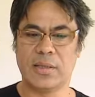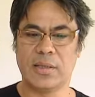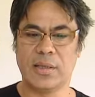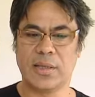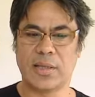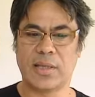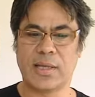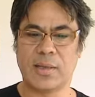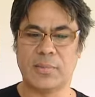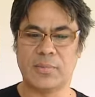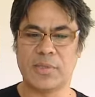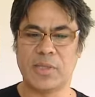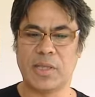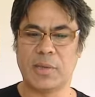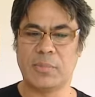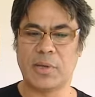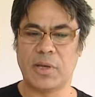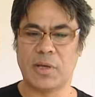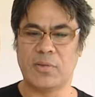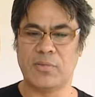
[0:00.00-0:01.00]
it's come to
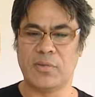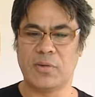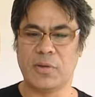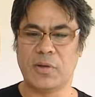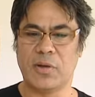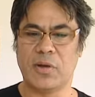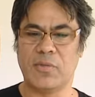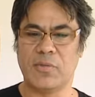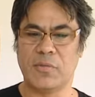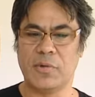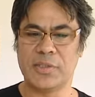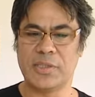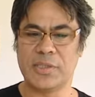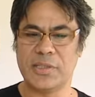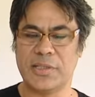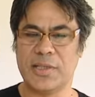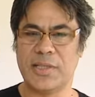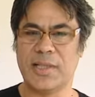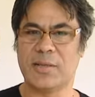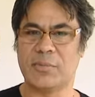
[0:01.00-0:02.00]
that part of her life where she
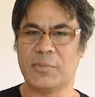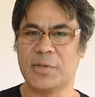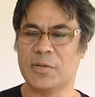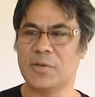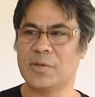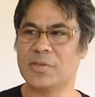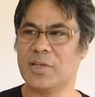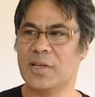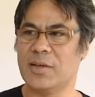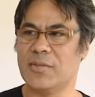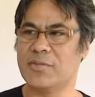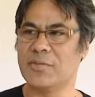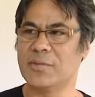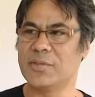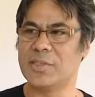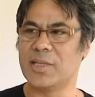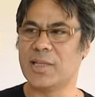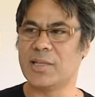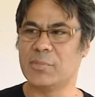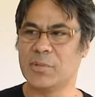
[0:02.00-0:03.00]
needs to be looked after.
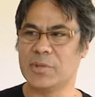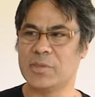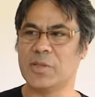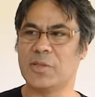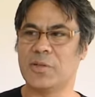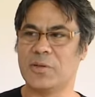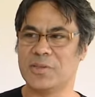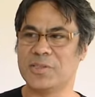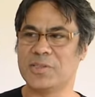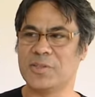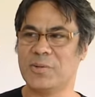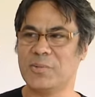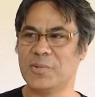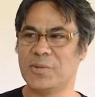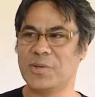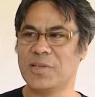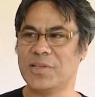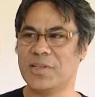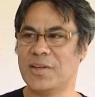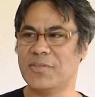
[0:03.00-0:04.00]
She spends a lot of time
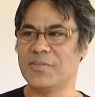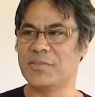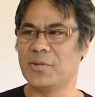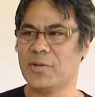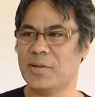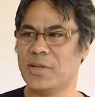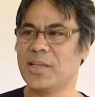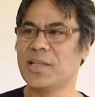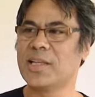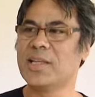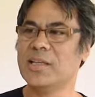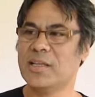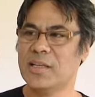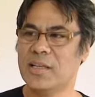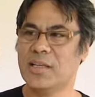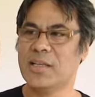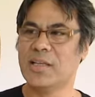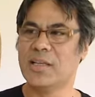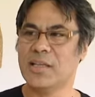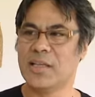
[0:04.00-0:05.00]
looking after us,
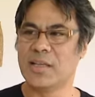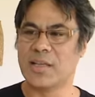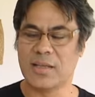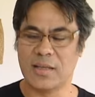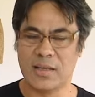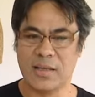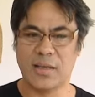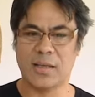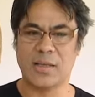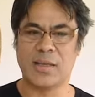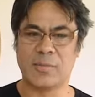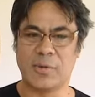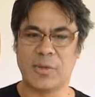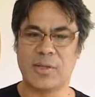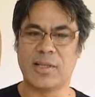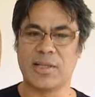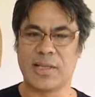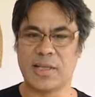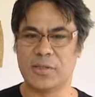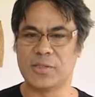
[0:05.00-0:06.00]
so I suppose
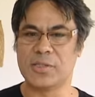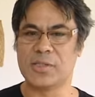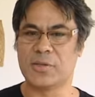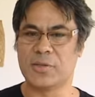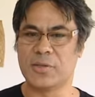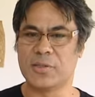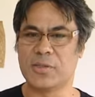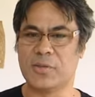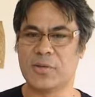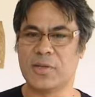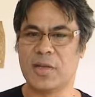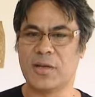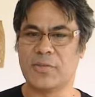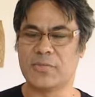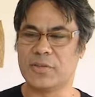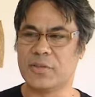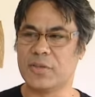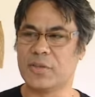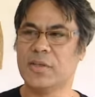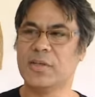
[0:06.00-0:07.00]
it's our turn to look
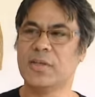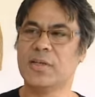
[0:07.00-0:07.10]
after her.